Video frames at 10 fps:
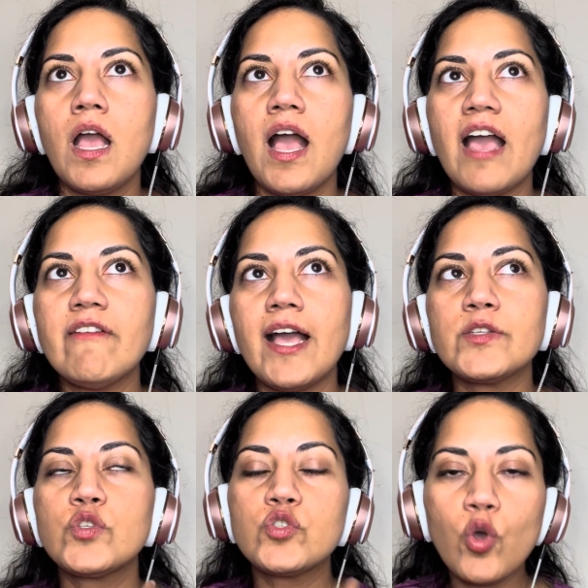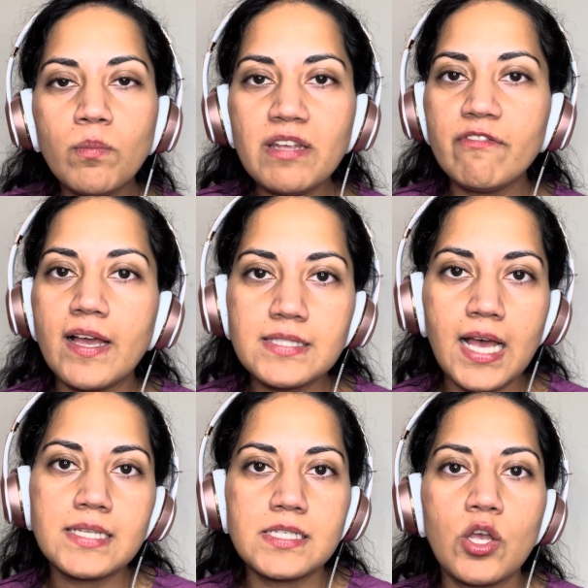I've had so many
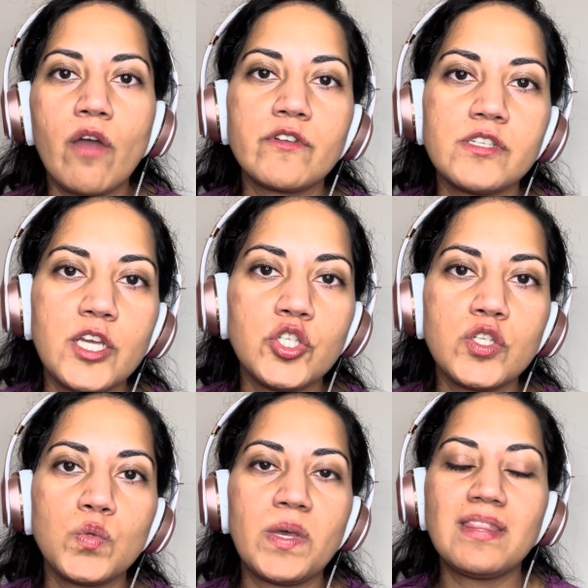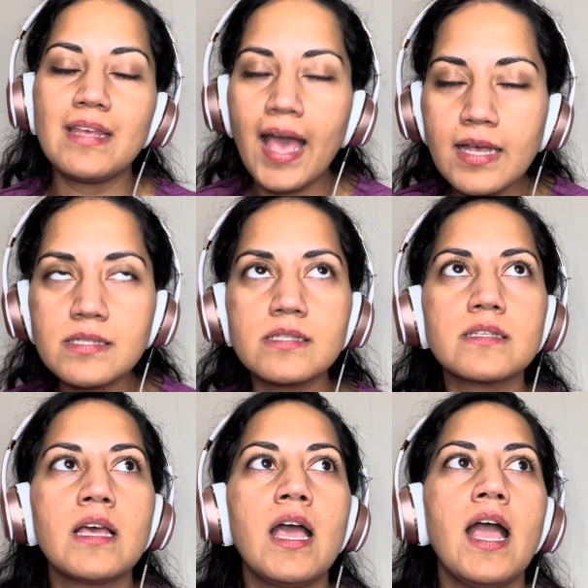fantastic conversations with guests.
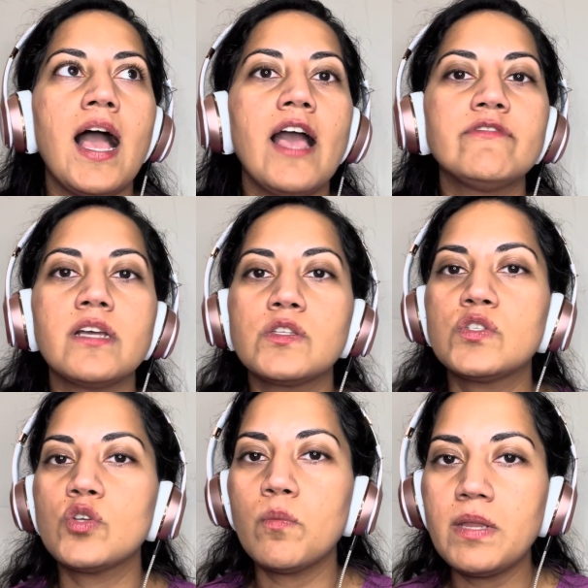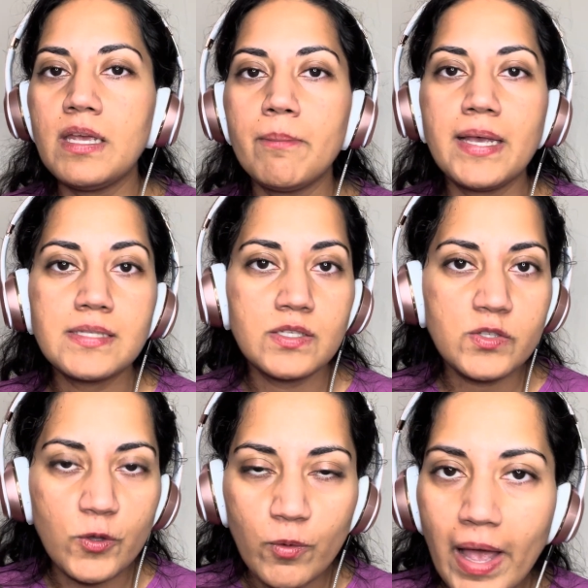I've done so many amazing
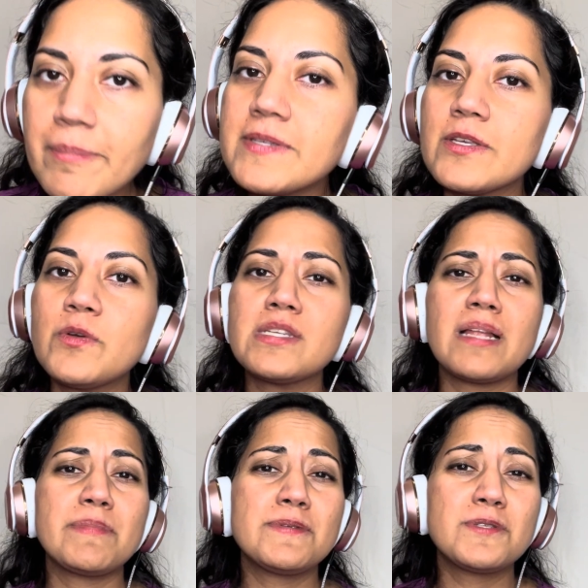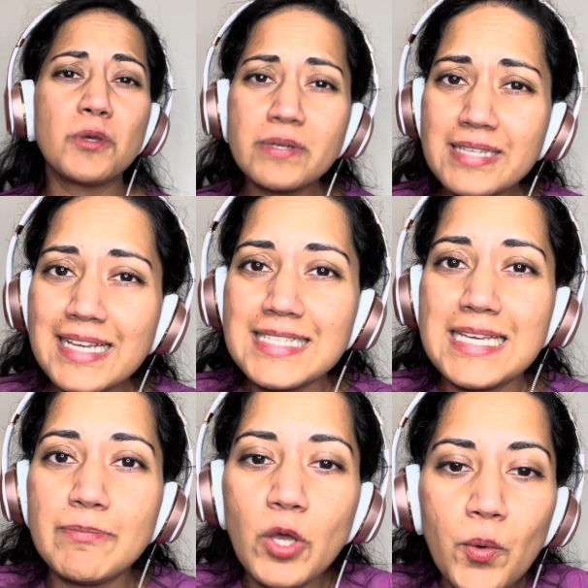solo episodes. I'm so excited to
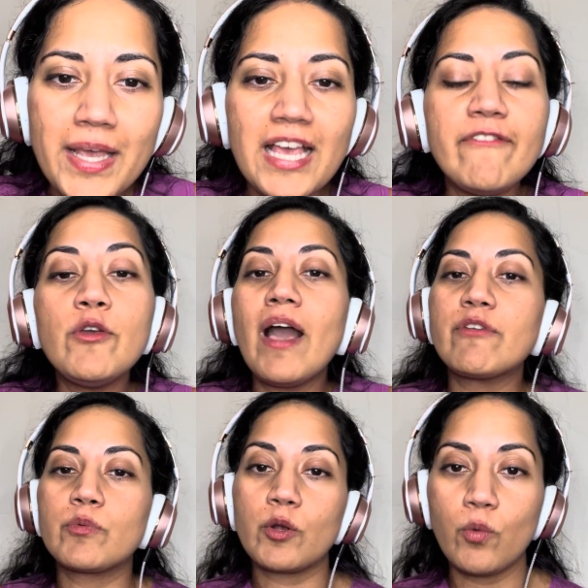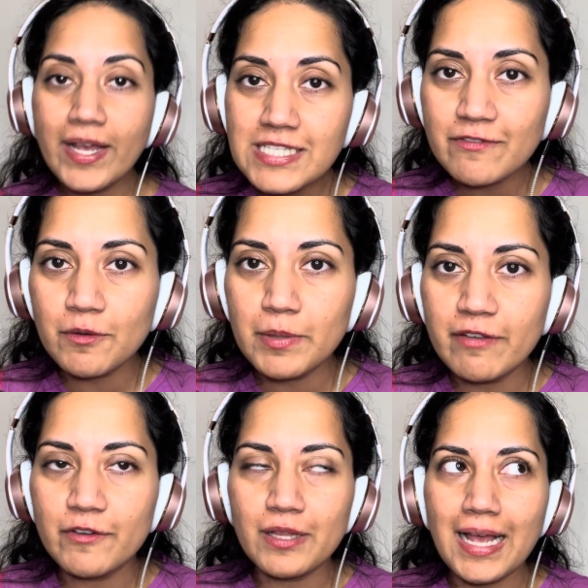keep going. If you have a request from me,
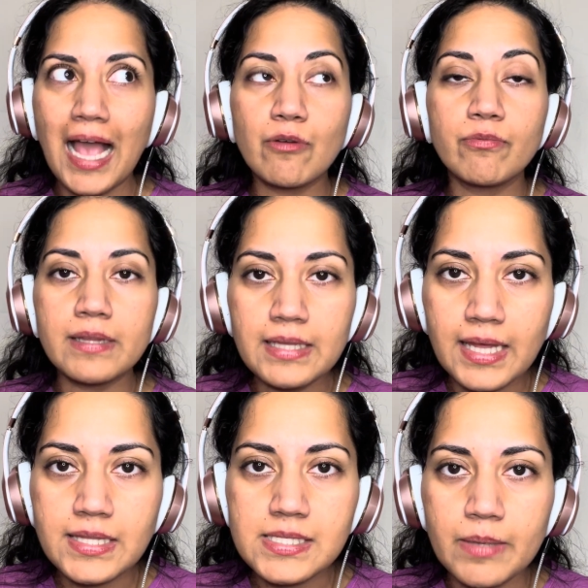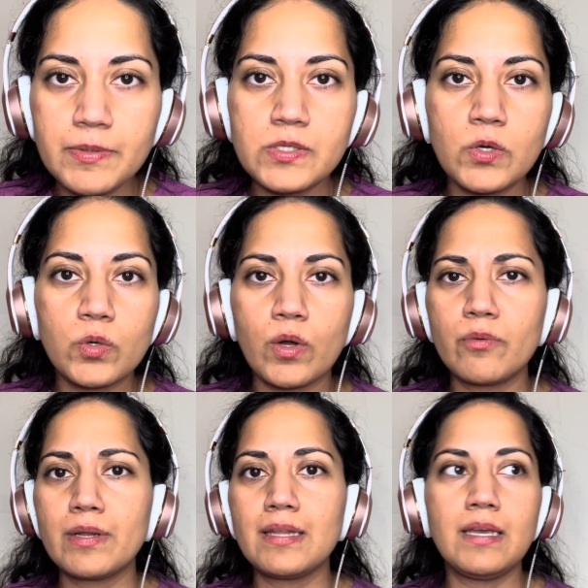if you're like, I really like this episode or I
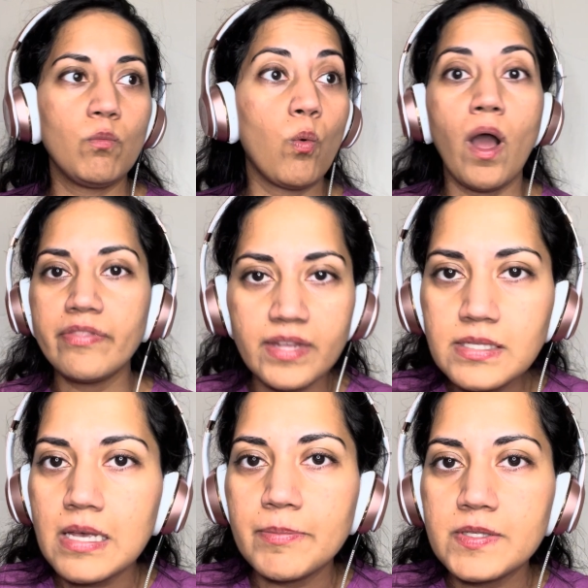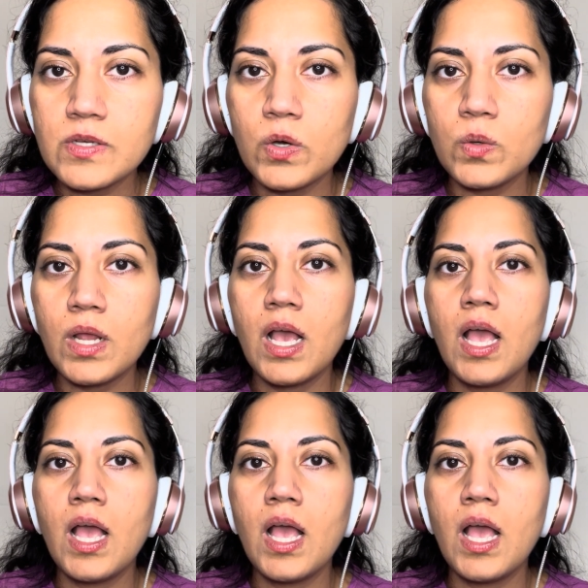really want this episode,